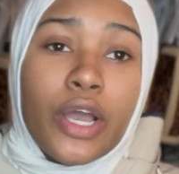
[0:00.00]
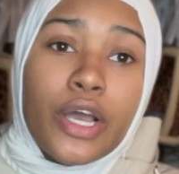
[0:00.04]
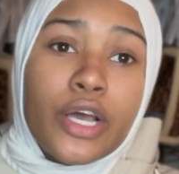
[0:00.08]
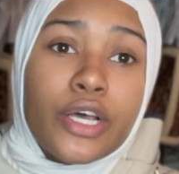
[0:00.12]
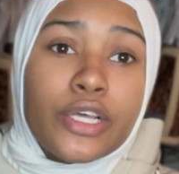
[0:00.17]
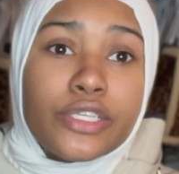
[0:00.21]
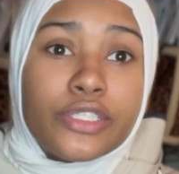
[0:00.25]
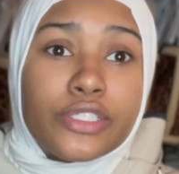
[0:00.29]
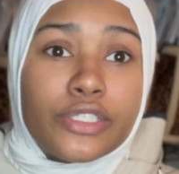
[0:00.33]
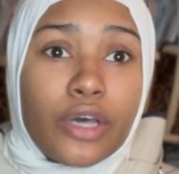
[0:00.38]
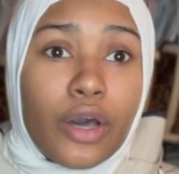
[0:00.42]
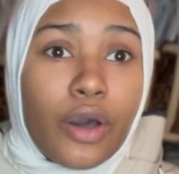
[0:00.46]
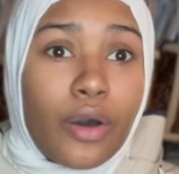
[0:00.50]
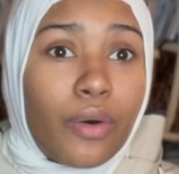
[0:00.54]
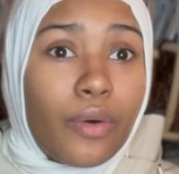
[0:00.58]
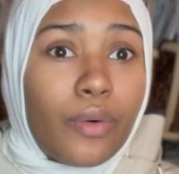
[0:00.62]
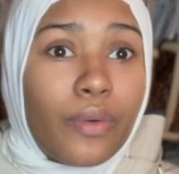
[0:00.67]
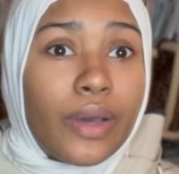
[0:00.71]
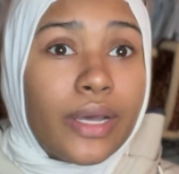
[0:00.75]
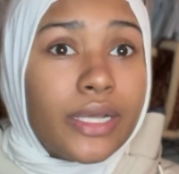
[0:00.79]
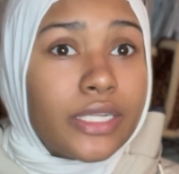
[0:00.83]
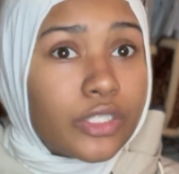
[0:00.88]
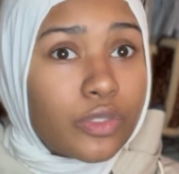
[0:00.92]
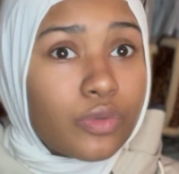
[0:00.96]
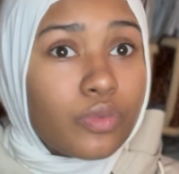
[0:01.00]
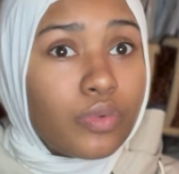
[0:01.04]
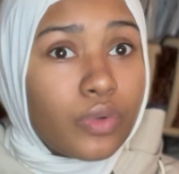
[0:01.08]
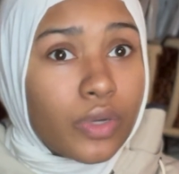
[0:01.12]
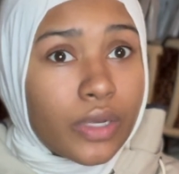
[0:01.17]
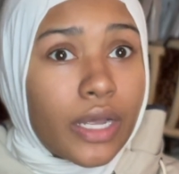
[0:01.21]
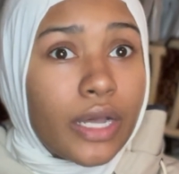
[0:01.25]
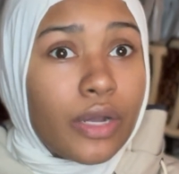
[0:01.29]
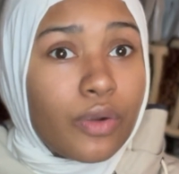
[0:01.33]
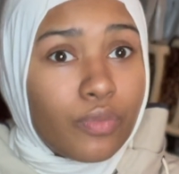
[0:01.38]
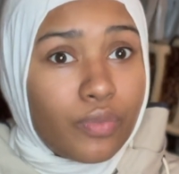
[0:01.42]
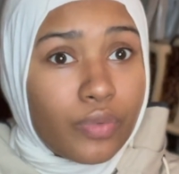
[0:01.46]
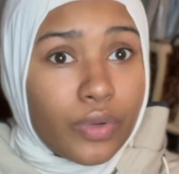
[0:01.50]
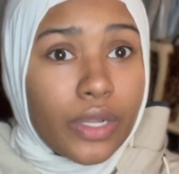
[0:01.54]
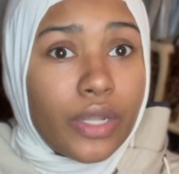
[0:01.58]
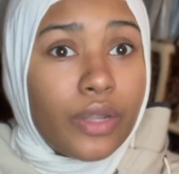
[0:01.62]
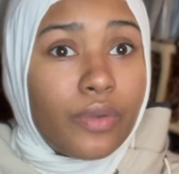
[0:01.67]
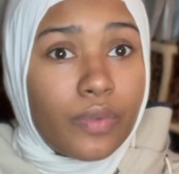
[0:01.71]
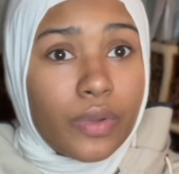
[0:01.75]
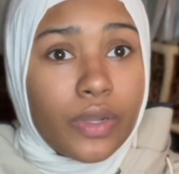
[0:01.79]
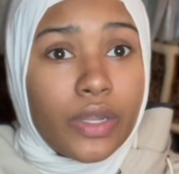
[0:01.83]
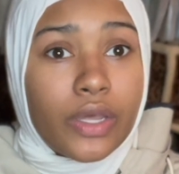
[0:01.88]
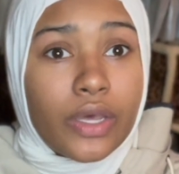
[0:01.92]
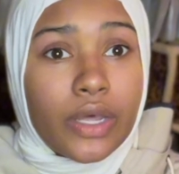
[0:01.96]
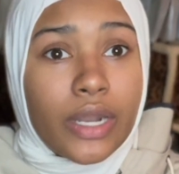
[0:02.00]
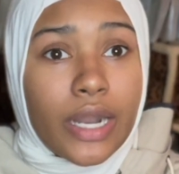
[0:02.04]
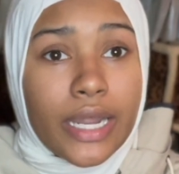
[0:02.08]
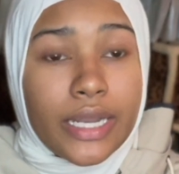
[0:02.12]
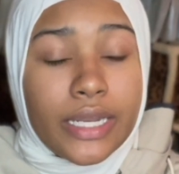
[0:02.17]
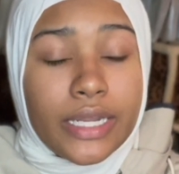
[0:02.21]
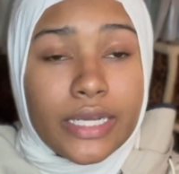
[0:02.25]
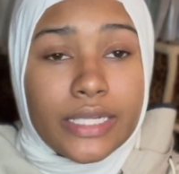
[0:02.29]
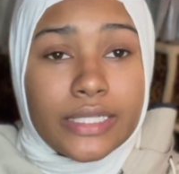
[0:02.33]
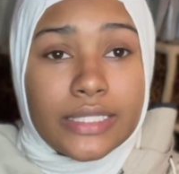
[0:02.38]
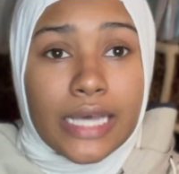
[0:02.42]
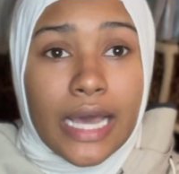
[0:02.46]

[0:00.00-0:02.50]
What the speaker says: So it's a really good idea to